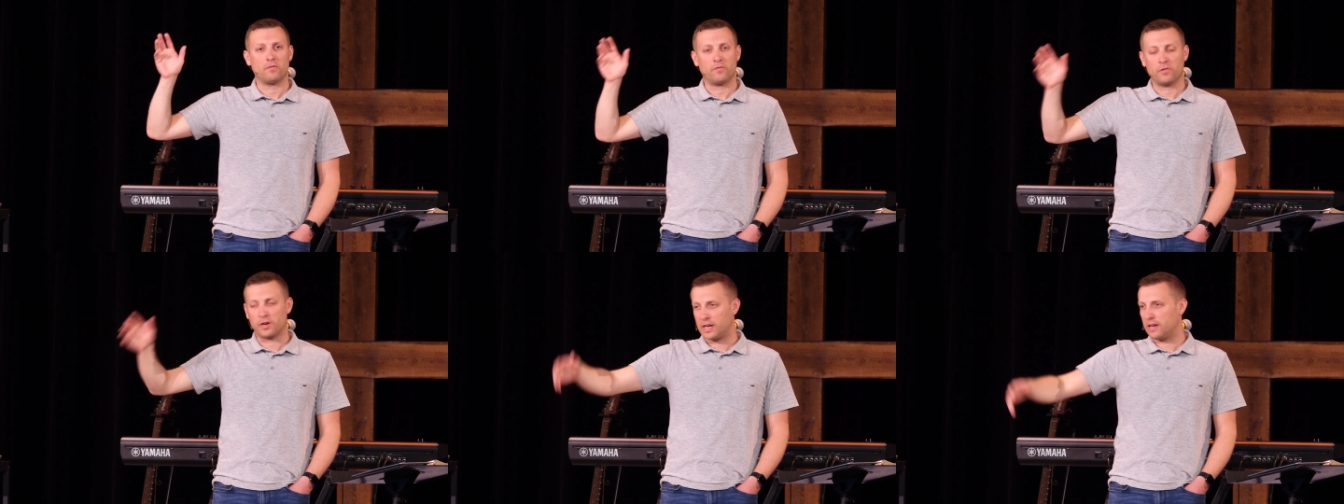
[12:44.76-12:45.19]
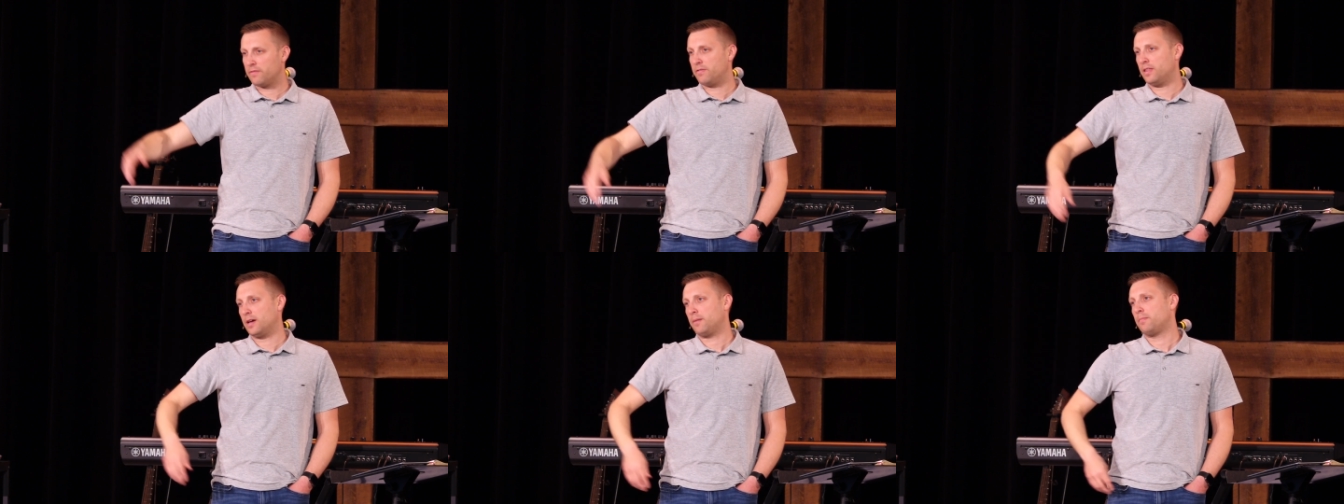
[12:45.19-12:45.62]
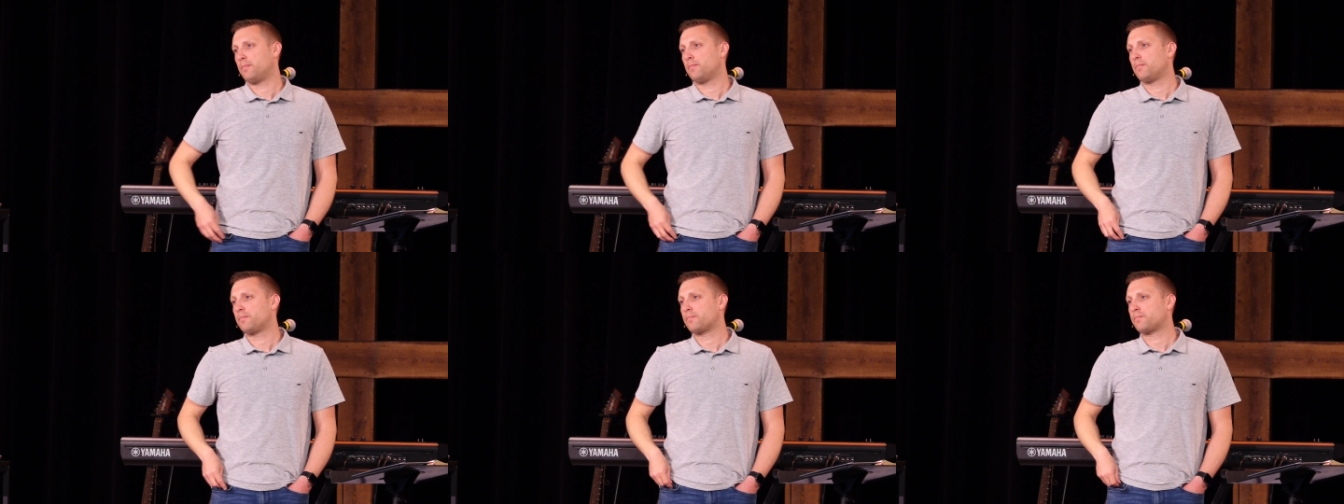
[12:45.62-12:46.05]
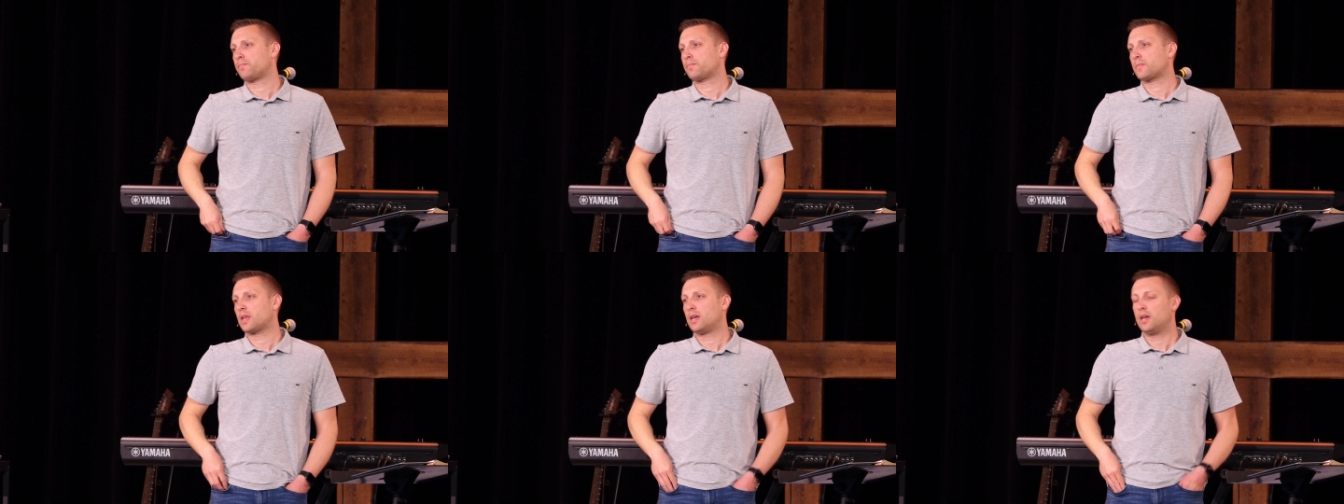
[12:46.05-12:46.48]
forgive them.
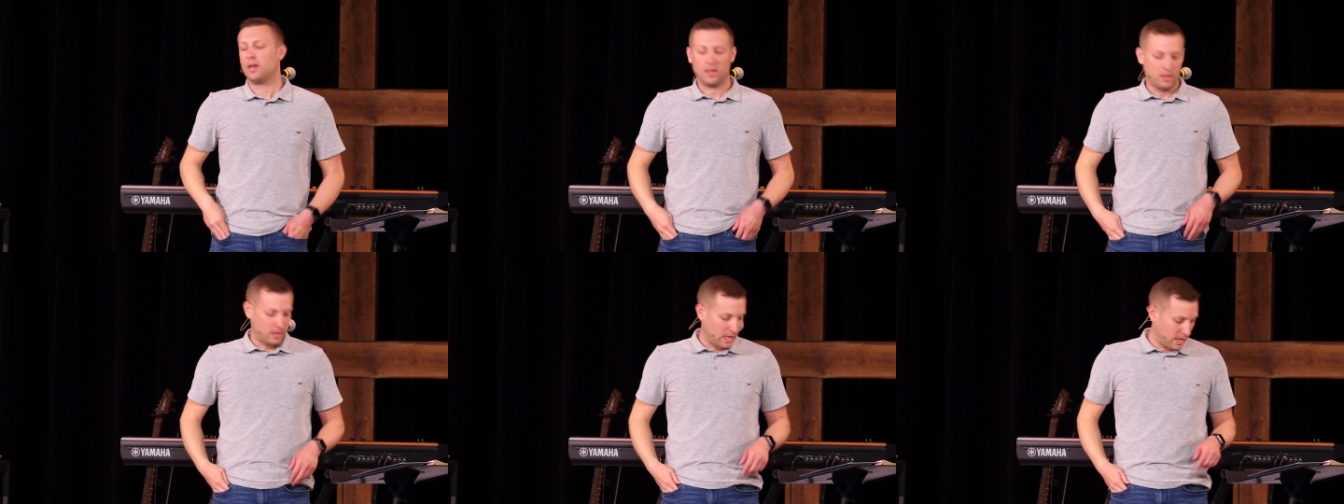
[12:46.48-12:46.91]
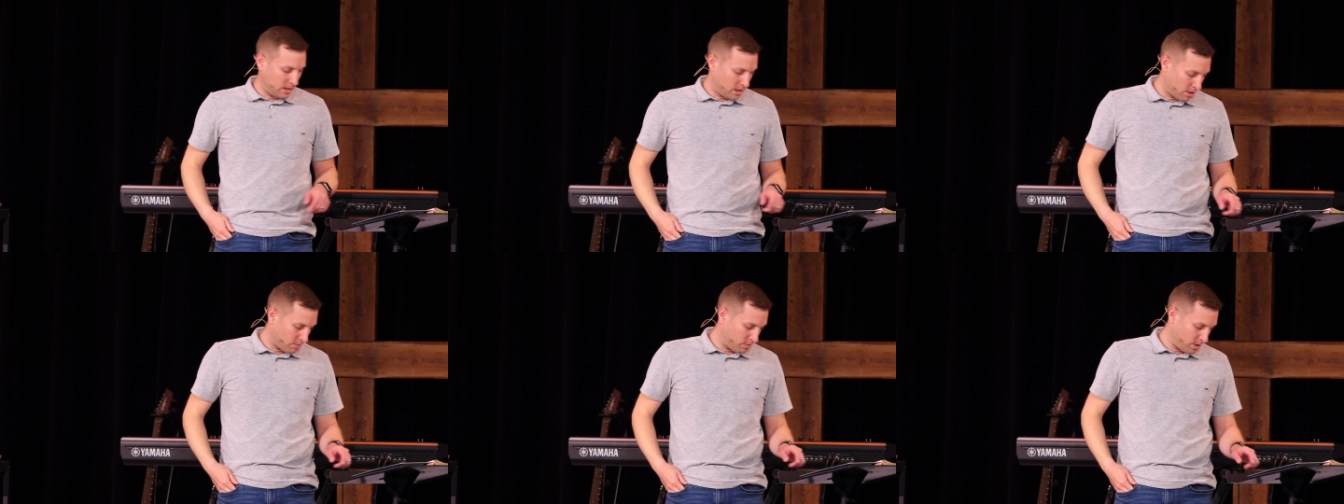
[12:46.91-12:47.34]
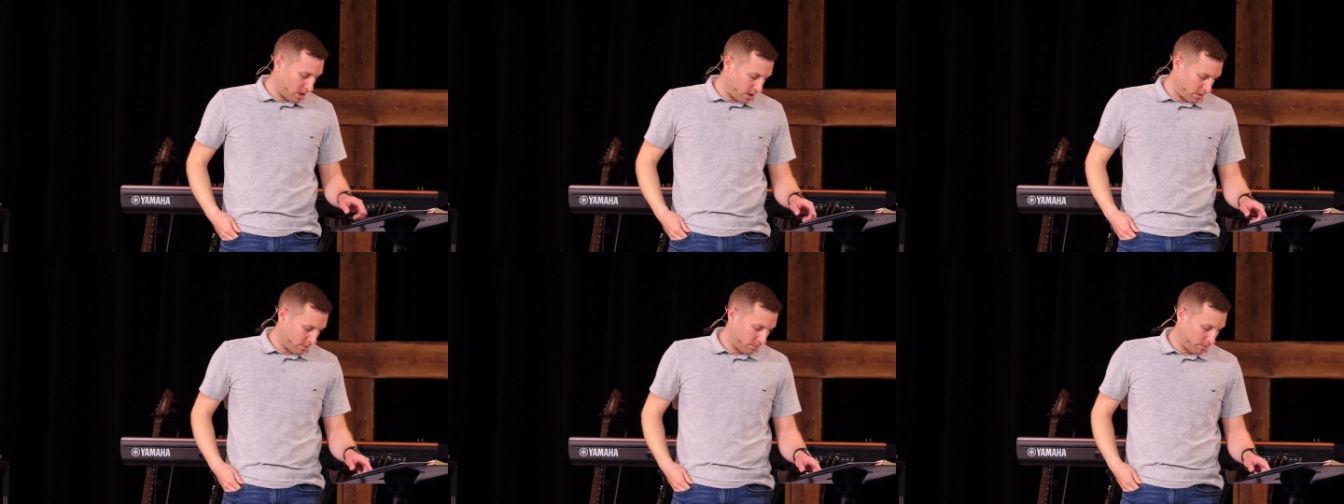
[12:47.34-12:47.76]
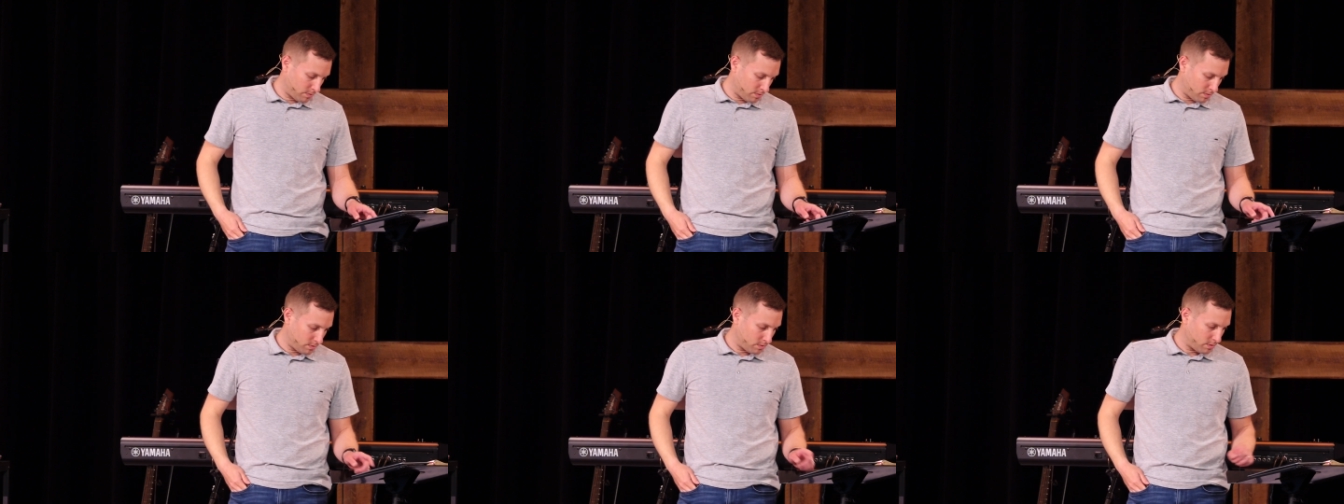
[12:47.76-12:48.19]
They don't know
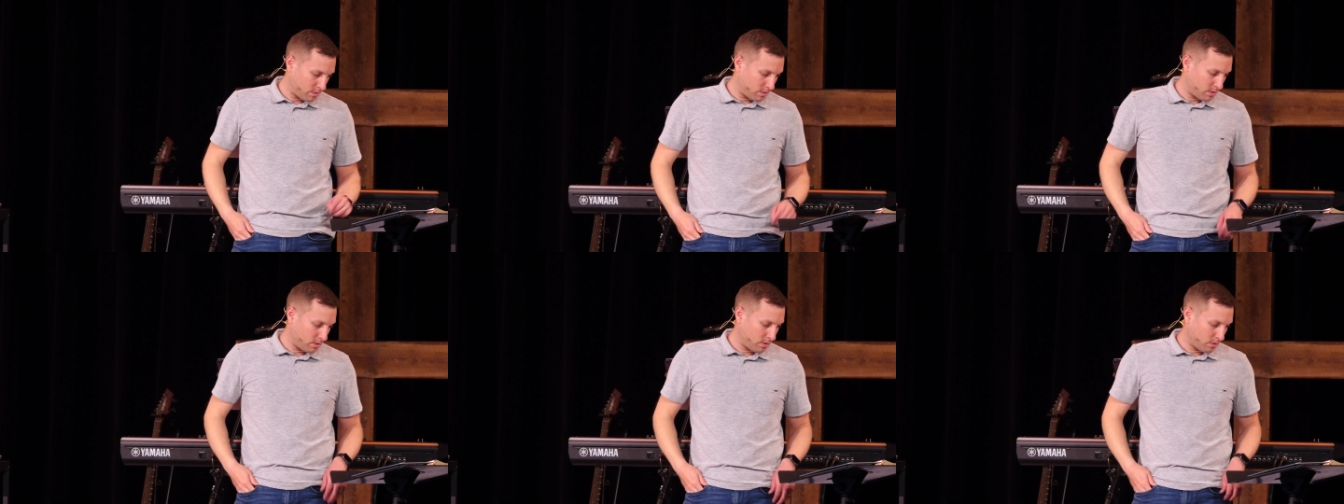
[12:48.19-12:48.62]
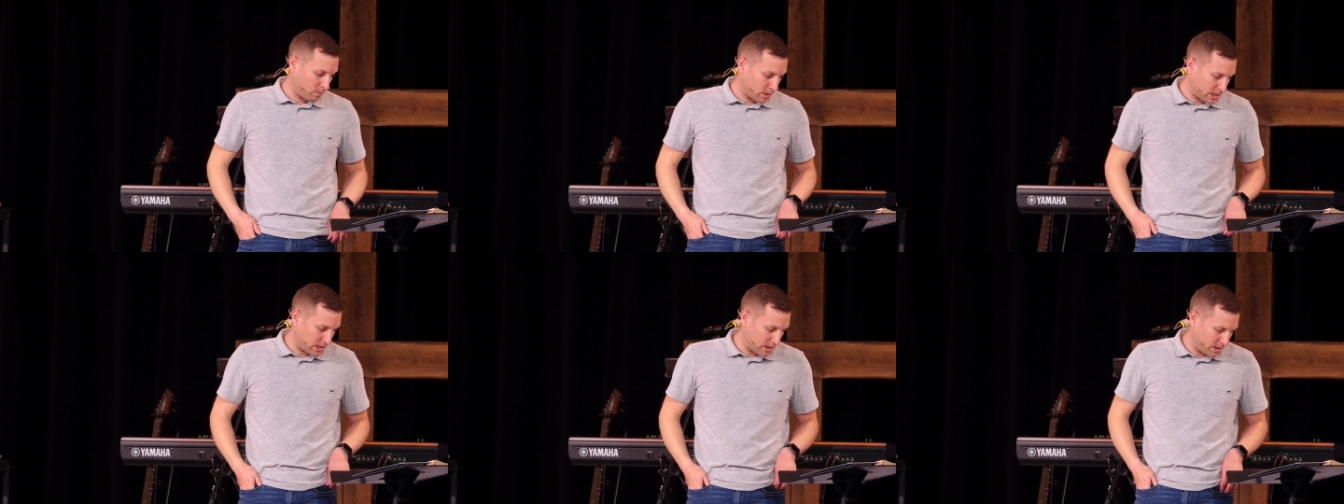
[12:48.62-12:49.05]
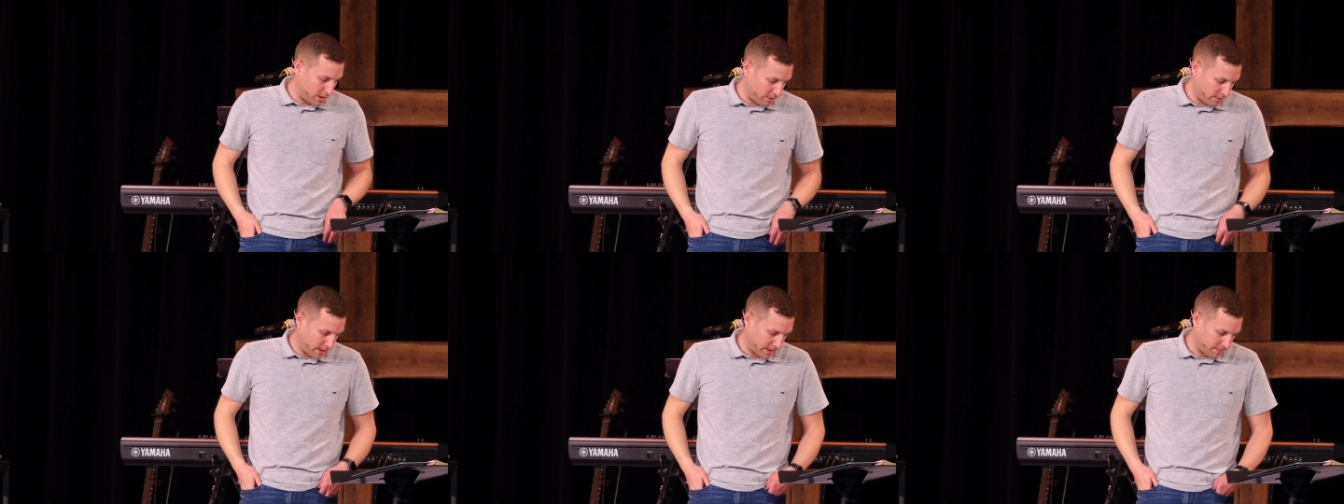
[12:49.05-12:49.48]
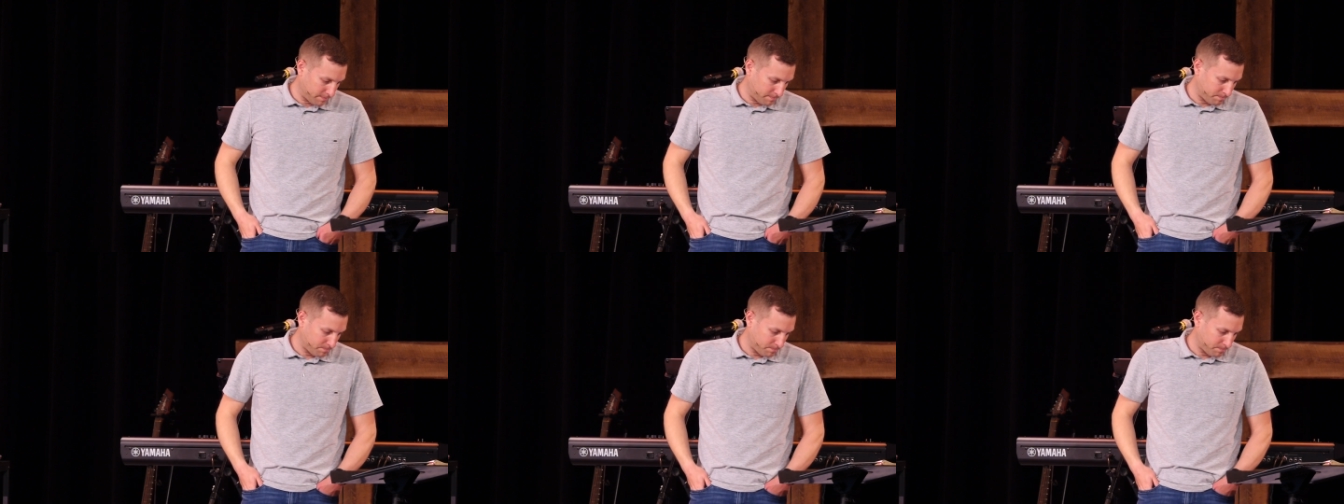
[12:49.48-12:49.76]
what they're doing.